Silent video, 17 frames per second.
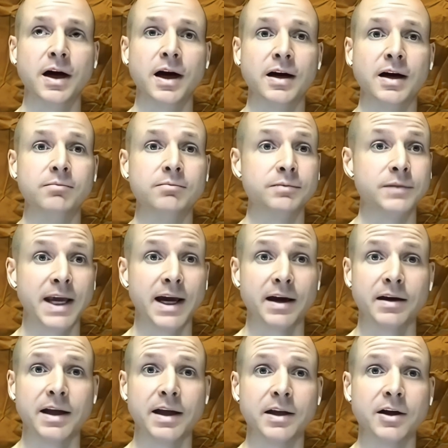um,
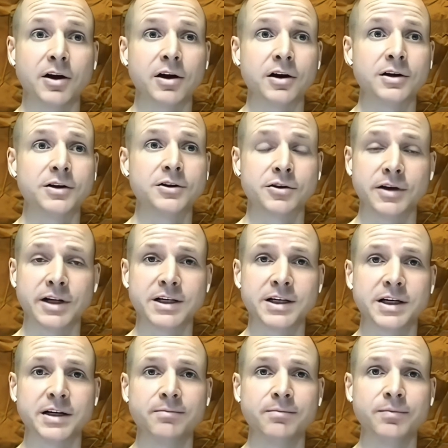yeah in our
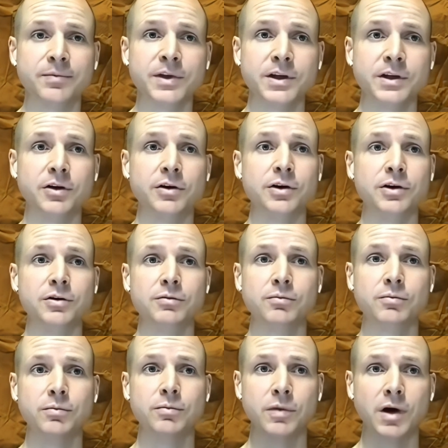tradition you know
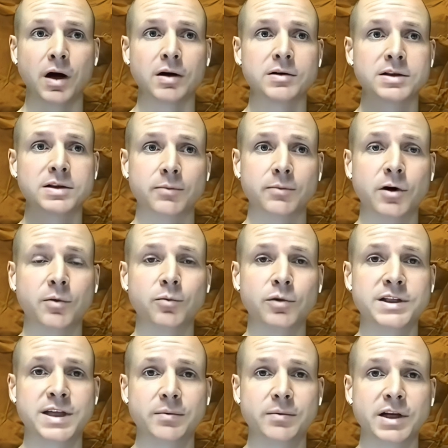someone
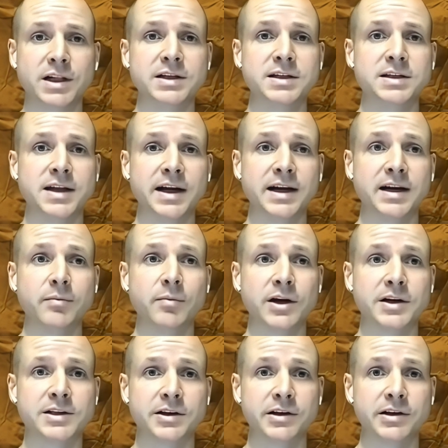would typically stay in a
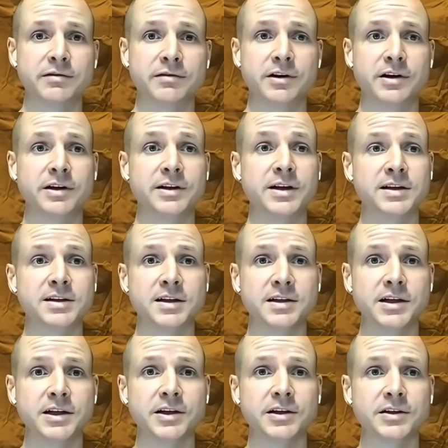monastery for a
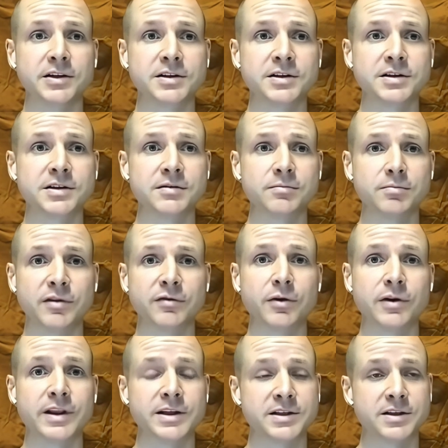dozen years
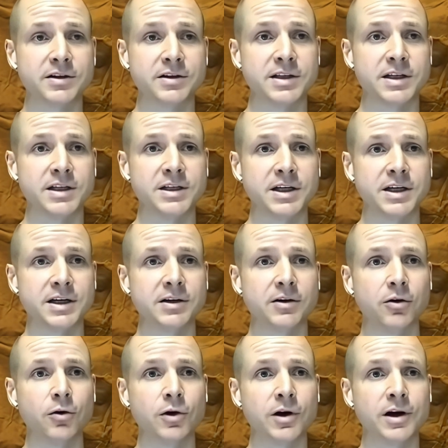before they start
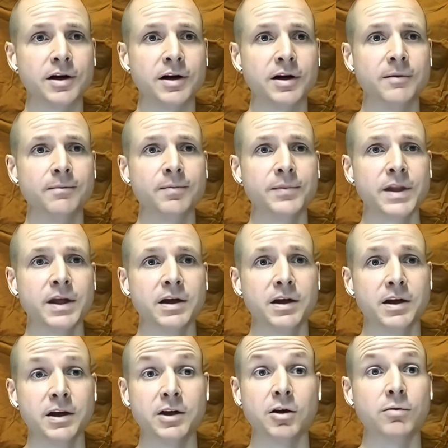teaching or
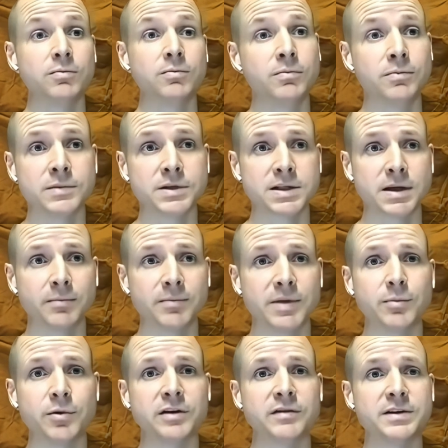you know some
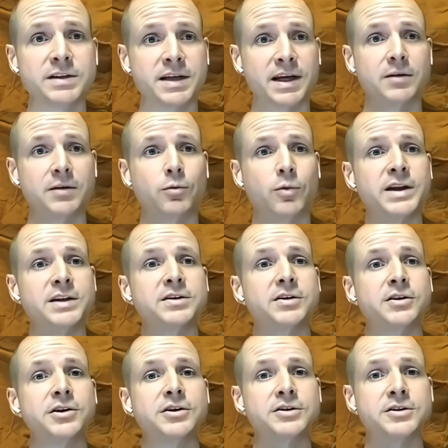people even say wait
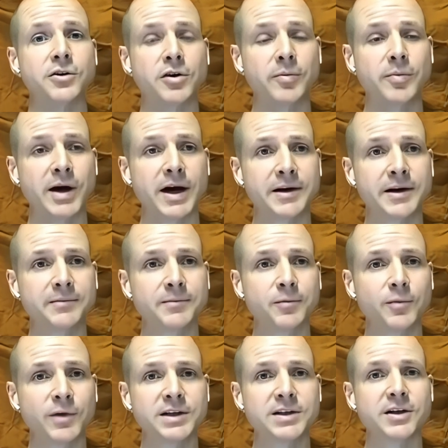till you're a sotapanna
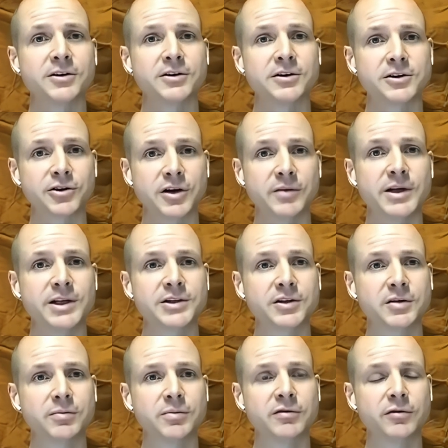wait till you're a stream
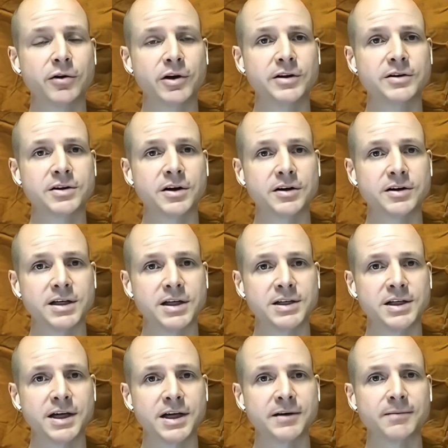enter before you start
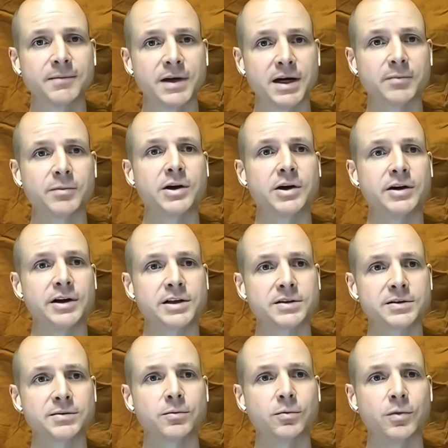teaching and i'm
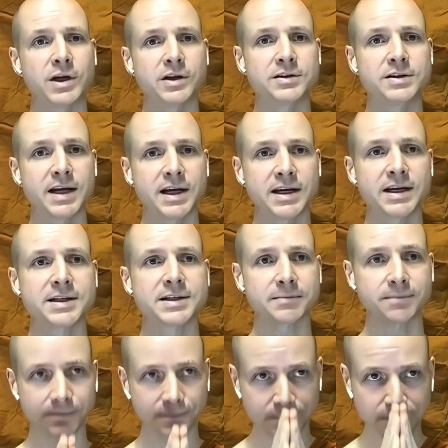curious what your take
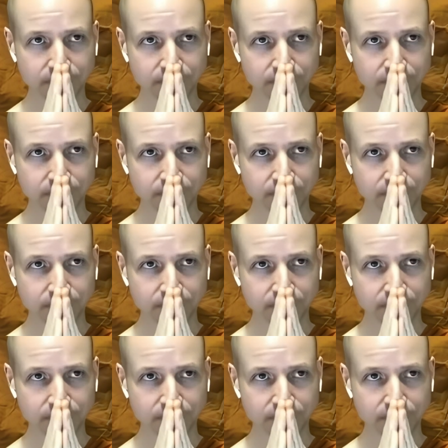is